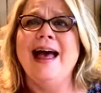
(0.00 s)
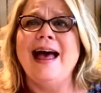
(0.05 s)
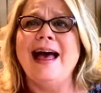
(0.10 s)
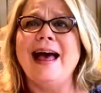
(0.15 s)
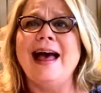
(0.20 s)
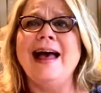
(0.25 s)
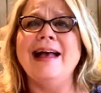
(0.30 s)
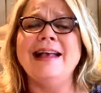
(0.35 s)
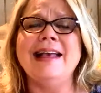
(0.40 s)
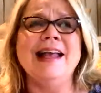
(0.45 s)

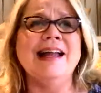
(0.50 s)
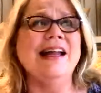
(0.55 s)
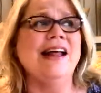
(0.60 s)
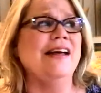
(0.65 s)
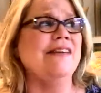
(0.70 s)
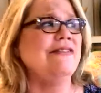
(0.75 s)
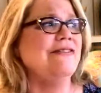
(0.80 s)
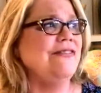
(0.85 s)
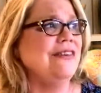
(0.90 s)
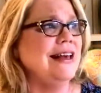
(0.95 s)
I
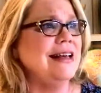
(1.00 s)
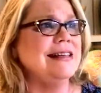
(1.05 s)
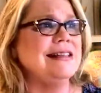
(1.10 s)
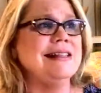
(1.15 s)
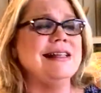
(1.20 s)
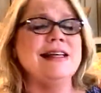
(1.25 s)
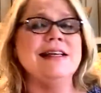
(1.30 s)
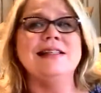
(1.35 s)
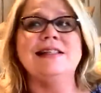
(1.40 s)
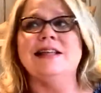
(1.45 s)
cannot fix
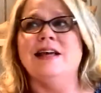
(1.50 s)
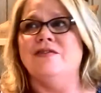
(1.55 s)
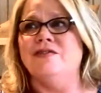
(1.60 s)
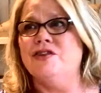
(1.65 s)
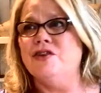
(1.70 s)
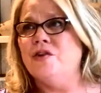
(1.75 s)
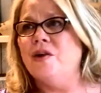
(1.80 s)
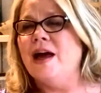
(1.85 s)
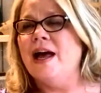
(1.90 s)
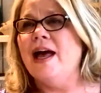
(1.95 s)
this. I've
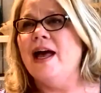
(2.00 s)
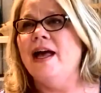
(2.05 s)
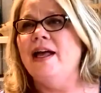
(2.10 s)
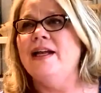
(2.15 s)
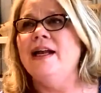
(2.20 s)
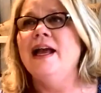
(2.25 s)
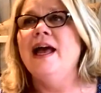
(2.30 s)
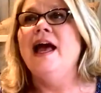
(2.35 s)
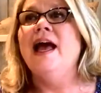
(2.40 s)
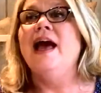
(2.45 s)

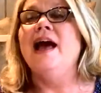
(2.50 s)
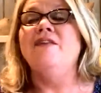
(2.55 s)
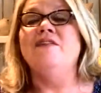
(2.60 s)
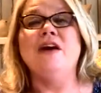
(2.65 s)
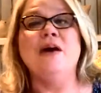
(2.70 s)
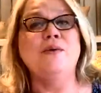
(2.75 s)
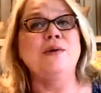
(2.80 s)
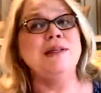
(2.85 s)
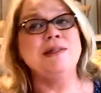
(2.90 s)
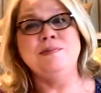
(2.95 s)
tried. I've
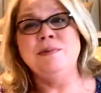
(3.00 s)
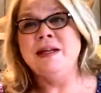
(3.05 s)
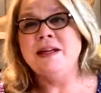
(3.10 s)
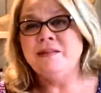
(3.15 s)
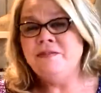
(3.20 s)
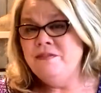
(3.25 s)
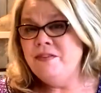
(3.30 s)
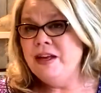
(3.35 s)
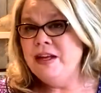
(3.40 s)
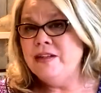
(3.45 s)
always been
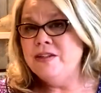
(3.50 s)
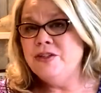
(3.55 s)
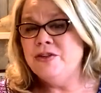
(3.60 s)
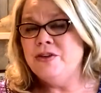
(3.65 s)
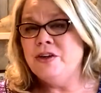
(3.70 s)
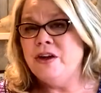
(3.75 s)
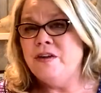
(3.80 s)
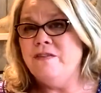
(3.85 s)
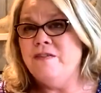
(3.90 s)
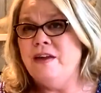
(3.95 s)
a
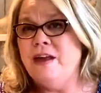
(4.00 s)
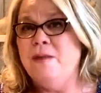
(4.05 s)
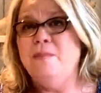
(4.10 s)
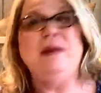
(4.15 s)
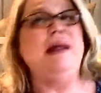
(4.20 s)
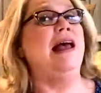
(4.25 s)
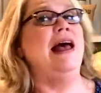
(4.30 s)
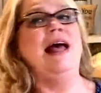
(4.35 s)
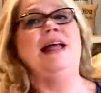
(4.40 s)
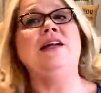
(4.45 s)
fixer in our
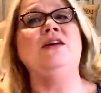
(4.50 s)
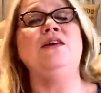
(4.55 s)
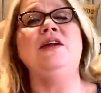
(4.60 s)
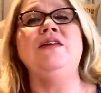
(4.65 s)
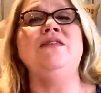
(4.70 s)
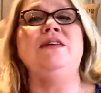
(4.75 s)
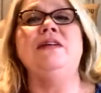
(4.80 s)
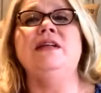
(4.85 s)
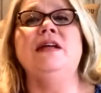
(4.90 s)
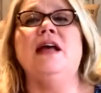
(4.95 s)
family.
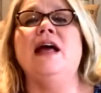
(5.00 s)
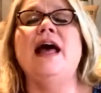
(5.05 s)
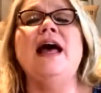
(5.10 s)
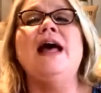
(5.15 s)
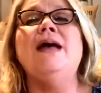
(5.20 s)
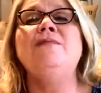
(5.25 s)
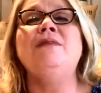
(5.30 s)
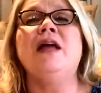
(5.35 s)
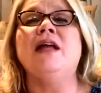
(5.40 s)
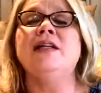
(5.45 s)

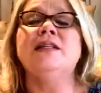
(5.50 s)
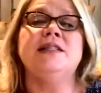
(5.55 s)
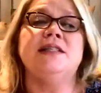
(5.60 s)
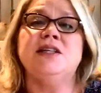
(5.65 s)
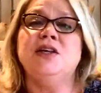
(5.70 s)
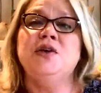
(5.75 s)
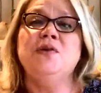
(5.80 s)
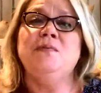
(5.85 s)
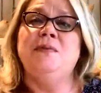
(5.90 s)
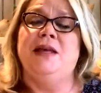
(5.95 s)
I'm not
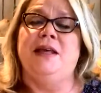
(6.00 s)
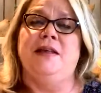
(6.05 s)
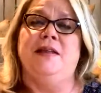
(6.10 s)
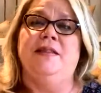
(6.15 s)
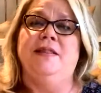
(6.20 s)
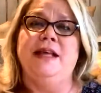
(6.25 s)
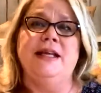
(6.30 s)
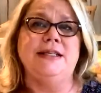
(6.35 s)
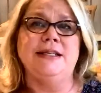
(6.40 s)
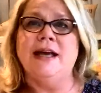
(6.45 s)

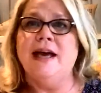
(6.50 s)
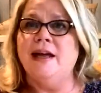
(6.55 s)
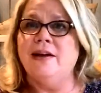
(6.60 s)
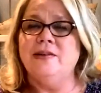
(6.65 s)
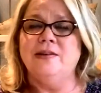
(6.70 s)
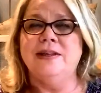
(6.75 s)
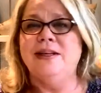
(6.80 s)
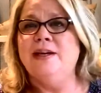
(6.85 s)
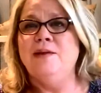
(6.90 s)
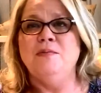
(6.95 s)
assuming that
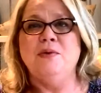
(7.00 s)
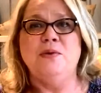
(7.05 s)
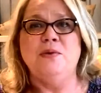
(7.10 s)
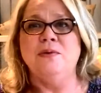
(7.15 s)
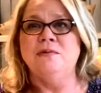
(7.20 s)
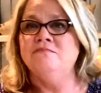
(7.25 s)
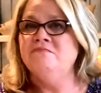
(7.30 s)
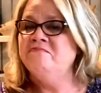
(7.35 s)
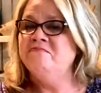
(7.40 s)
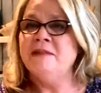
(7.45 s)
title
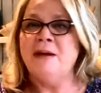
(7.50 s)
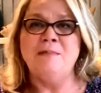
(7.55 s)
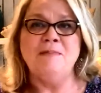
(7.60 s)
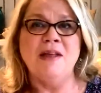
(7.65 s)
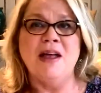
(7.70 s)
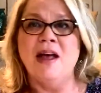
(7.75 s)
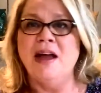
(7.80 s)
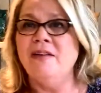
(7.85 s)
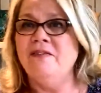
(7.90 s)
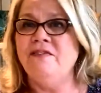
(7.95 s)
anymore. I'm
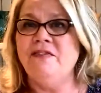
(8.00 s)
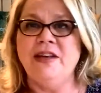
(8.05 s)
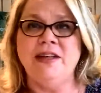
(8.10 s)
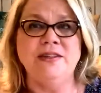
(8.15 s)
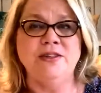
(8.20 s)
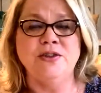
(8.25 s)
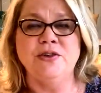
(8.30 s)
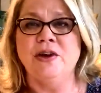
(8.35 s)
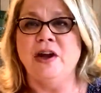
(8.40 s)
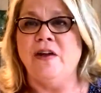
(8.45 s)
not a
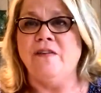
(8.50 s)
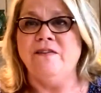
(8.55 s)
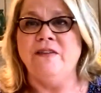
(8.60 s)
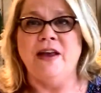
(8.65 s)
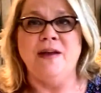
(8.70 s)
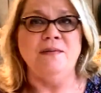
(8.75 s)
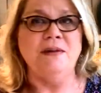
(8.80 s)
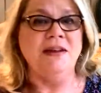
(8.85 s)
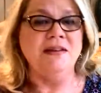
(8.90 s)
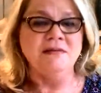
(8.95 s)
fixer in our
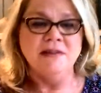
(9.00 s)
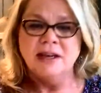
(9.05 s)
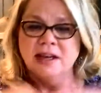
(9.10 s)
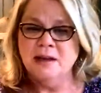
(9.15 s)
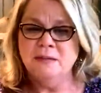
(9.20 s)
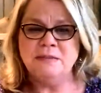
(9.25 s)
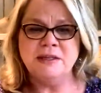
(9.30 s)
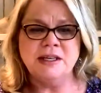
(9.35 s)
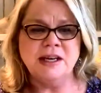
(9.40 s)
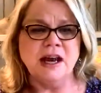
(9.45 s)
family.
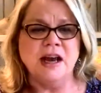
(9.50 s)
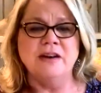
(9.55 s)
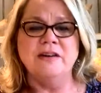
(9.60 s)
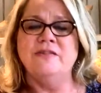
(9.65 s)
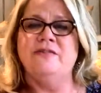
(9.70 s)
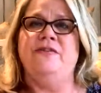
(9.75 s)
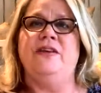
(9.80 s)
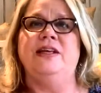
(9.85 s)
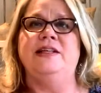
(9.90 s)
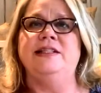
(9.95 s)
I'm tired
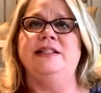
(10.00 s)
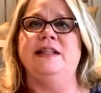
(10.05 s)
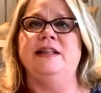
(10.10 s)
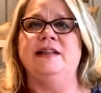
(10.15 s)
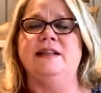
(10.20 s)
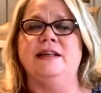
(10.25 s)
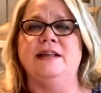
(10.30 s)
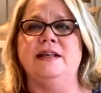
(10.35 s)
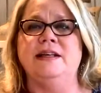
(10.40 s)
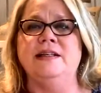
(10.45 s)
of fixing
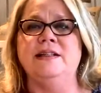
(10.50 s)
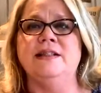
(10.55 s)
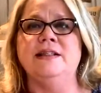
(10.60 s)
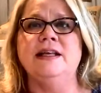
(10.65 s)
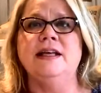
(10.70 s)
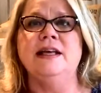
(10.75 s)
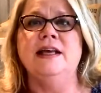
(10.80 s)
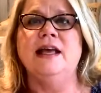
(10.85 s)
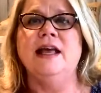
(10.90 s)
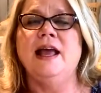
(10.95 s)
things.
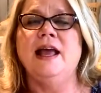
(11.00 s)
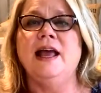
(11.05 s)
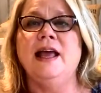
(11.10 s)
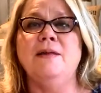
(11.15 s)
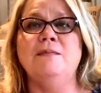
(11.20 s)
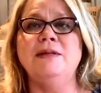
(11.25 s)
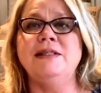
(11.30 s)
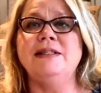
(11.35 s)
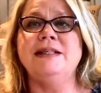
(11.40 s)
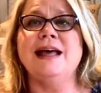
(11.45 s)

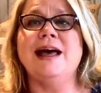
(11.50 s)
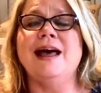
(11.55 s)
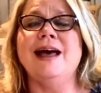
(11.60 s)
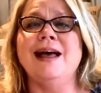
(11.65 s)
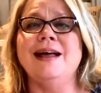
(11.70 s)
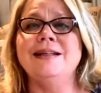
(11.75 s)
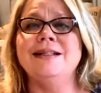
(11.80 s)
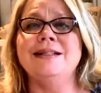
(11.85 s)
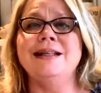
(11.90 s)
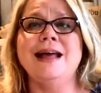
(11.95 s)
And
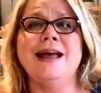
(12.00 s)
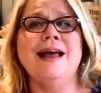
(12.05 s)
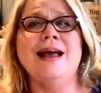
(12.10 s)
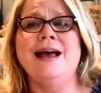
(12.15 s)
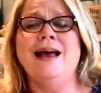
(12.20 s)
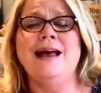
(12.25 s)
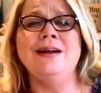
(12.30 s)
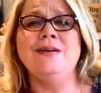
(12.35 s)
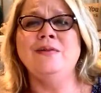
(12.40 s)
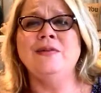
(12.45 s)
besides,
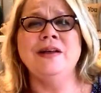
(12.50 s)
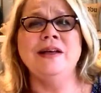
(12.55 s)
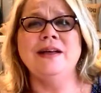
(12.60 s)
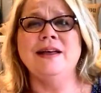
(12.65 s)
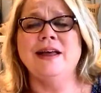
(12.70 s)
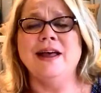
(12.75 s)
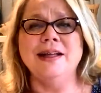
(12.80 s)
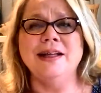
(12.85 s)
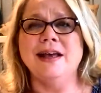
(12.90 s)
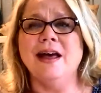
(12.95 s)
I don't think
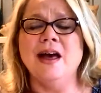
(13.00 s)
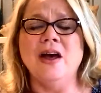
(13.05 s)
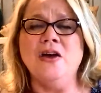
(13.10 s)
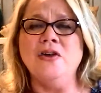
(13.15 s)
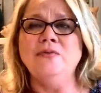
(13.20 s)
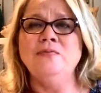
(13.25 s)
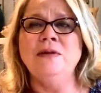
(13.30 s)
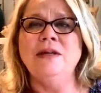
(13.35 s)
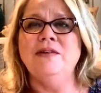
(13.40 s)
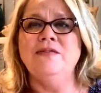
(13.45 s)
God
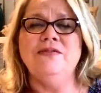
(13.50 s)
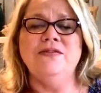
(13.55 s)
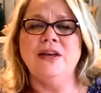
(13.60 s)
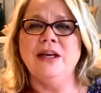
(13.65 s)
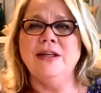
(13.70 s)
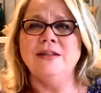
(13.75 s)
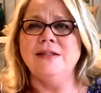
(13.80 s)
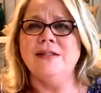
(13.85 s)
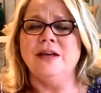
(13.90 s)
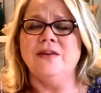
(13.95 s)
called me to
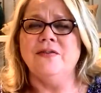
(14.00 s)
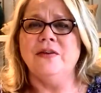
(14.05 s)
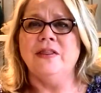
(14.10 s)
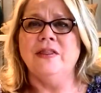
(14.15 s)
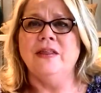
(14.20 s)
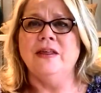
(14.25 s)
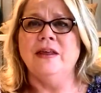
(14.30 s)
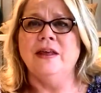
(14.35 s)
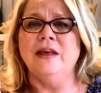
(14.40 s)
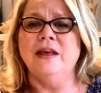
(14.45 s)
fix
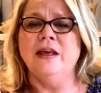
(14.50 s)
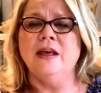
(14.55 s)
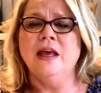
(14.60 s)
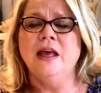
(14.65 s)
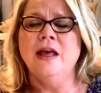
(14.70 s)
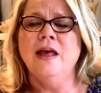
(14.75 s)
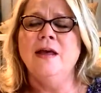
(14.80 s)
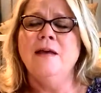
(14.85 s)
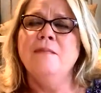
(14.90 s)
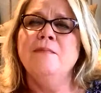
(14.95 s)
everything.
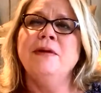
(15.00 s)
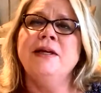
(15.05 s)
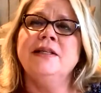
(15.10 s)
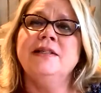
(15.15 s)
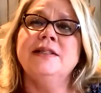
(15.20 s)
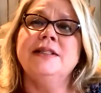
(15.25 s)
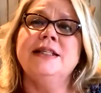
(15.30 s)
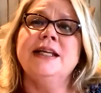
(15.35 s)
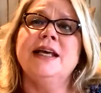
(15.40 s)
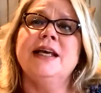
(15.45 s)
But
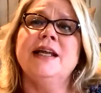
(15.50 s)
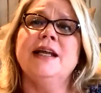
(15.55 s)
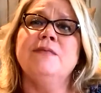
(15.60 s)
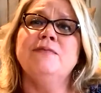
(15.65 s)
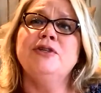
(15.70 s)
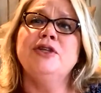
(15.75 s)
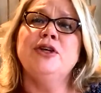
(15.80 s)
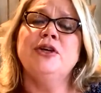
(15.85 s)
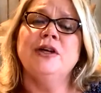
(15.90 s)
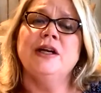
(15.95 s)
instead,
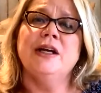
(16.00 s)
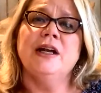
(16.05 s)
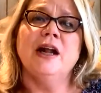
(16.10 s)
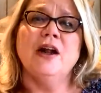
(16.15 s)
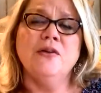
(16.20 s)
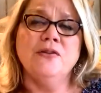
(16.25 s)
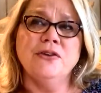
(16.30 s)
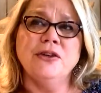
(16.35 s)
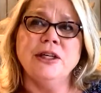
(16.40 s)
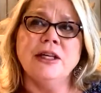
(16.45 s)
I'm turning it
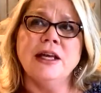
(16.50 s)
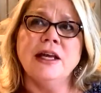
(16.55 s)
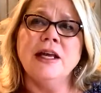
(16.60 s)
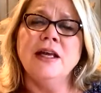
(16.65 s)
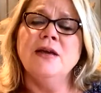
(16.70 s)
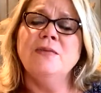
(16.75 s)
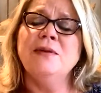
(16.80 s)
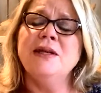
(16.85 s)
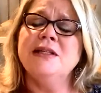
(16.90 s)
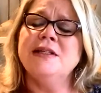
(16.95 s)
over to
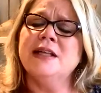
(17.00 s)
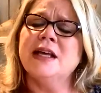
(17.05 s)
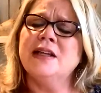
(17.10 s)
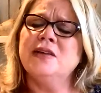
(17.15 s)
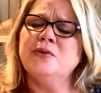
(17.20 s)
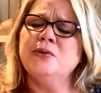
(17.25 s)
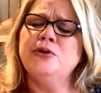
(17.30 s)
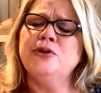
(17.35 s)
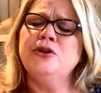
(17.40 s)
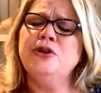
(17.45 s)
him and say,
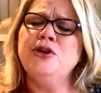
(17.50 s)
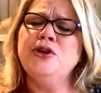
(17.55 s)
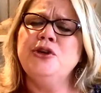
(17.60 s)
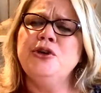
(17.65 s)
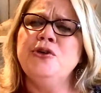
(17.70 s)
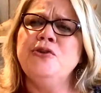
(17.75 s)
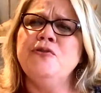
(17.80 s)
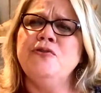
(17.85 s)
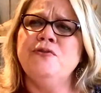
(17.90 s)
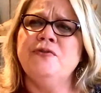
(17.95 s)
Lord,
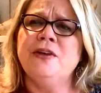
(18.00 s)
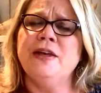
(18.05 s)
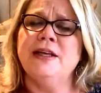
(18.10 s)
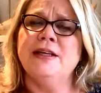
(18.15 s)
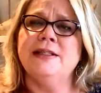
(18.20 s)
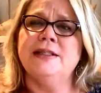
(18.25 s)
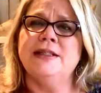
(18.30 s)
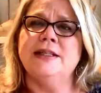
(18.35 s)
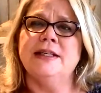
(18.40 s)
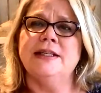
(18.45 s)
you
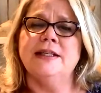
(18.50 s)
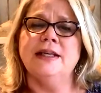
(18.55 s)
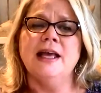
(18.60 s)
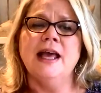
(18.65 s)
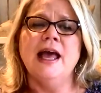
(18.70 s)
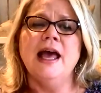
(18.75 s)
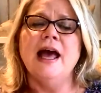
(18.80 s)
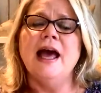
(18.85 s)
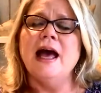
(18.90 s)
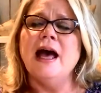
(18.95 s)
fix it.
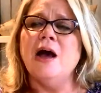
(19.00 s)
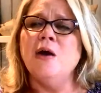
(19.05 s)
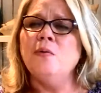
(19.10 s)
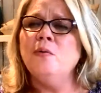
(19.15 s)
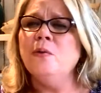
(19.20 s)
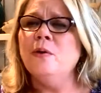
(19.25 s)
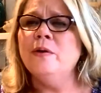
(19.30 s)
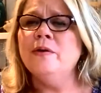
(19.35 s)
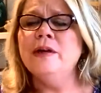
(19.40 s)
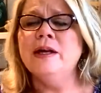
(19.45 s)
I
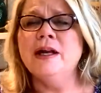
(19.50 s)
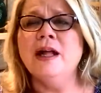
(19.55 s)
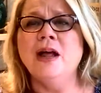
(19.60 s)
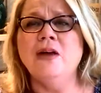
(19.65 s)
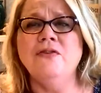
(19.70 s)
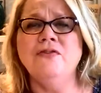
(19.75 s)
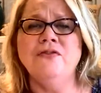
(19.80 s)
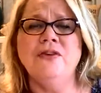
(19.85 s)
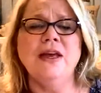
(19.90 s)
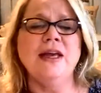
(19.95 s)
want it
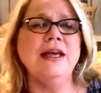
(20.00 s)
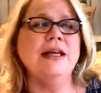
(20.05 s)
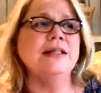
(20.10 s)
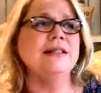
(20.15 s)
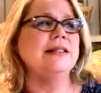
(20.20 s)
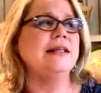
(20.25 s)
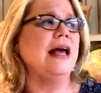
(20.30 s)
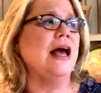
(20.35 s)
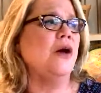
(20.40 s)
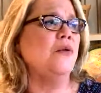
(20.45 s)
all
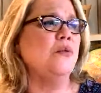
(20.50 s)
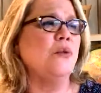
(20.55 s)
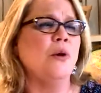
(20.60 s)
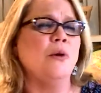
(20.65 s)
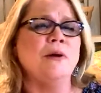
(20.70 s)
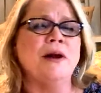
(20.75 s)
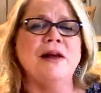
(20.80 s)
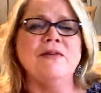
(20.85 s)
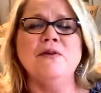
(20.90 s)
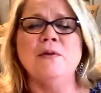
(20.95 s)
fixed. I
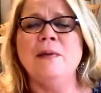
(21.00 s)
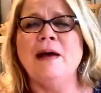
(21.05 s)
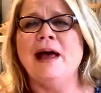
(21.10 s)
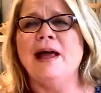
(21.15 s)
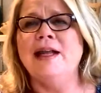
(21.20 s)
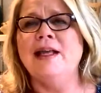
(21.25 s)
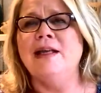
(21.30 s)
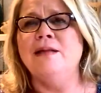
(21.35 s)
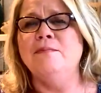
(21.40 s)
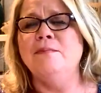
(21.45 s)
want
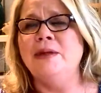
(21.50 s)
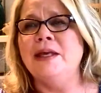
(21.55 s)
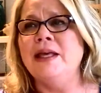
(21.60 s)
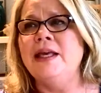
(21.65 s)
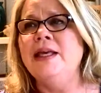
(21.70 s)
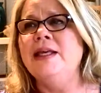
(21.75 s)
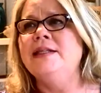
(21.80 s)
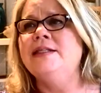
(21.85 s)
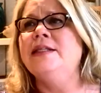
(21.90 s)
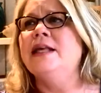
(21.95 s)
everybody in
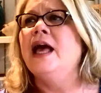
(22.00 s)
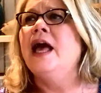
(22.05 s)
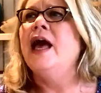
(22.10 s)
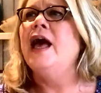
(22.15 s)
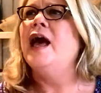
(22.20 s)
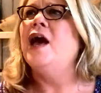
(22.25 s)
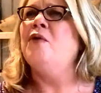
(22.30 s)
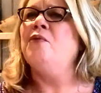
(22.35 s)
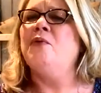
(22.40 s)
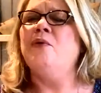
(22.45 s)
peace.
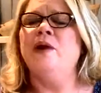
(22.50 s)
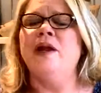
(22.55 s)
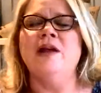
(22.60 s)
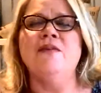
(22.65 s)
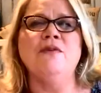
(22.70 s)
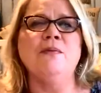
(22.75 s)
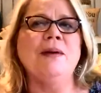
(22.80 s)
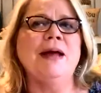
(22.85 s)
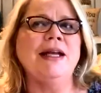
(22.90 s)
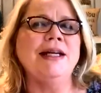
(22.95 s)
I want
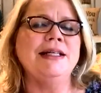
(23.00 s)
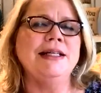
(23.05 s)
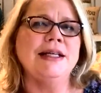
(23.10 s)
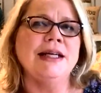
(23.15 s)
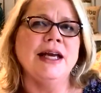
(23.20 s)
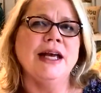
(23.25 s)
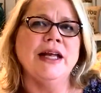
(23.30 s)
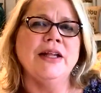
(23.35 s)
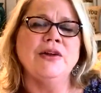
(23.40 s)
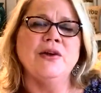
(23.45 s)
everybody
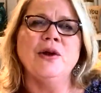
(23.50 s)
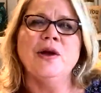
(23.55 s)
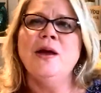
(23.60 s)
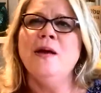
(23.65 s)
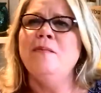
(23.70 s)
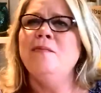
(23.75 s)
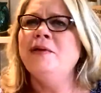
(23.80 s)
together.